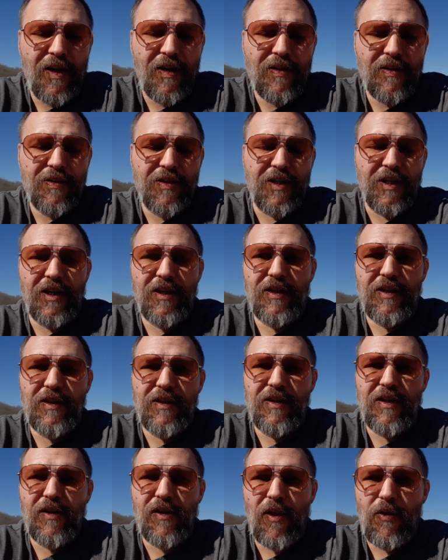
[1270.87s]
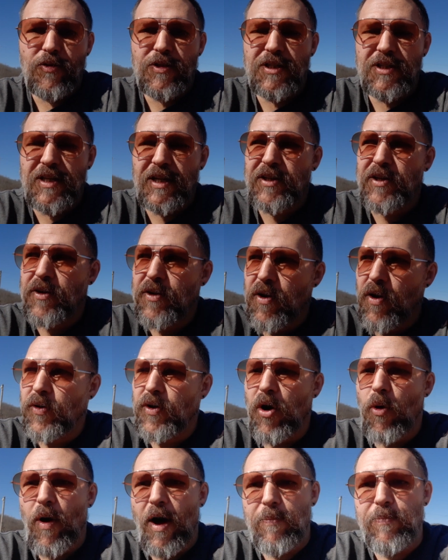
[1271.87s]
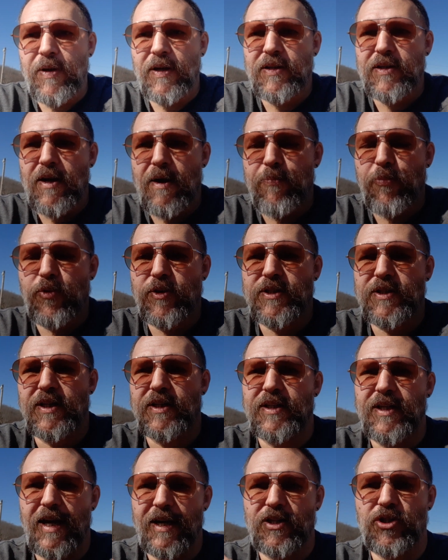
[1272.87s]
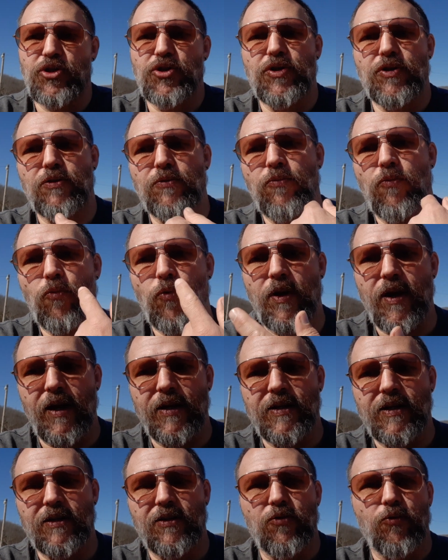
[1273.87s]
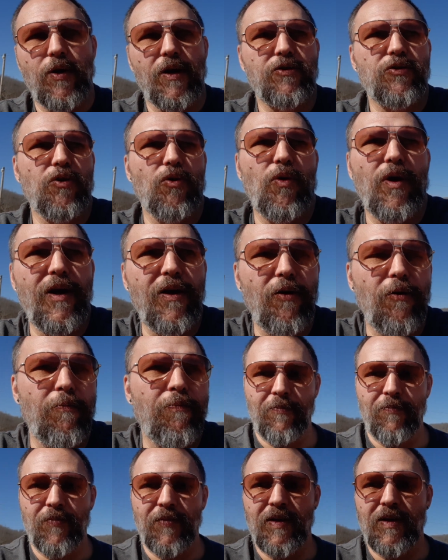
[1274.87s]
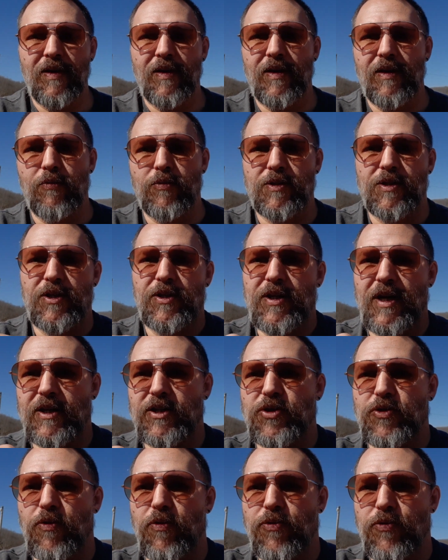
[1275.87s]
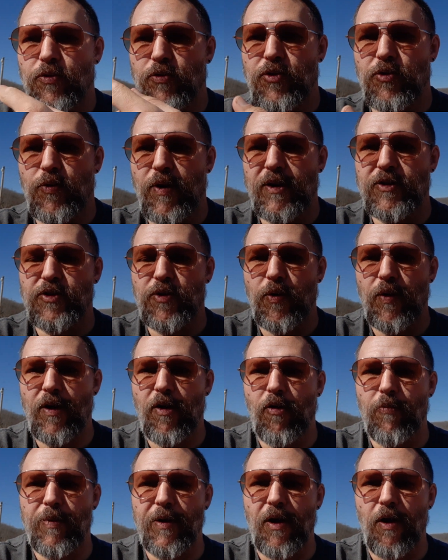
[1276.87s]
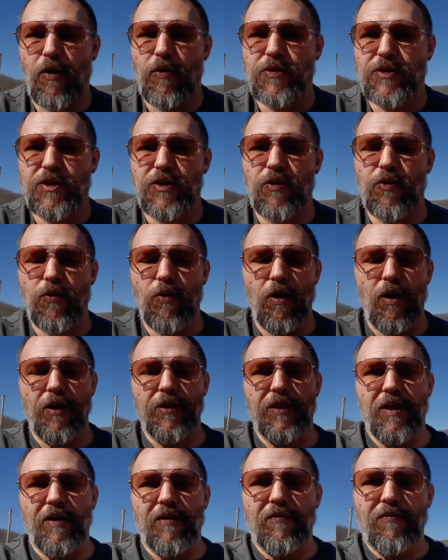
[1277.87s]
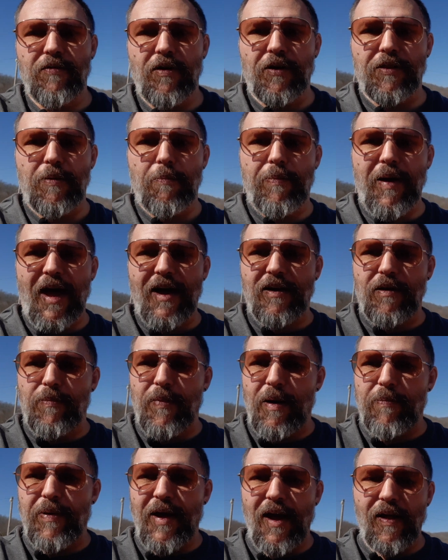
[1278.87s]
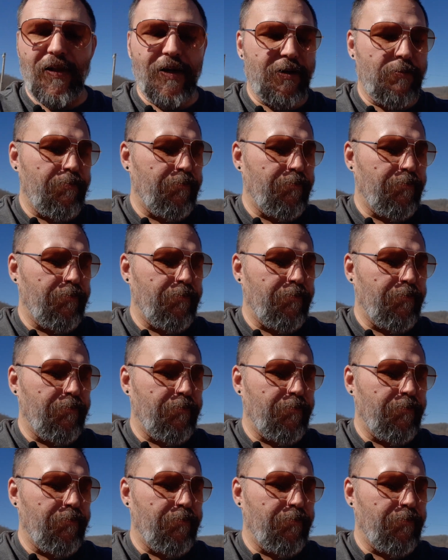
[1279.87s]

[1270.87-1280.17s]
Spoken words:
The closest thing to cocoa I picked up was the texture when I did the retrohale. It was the texture through the retrohale, but also on the back of my palate.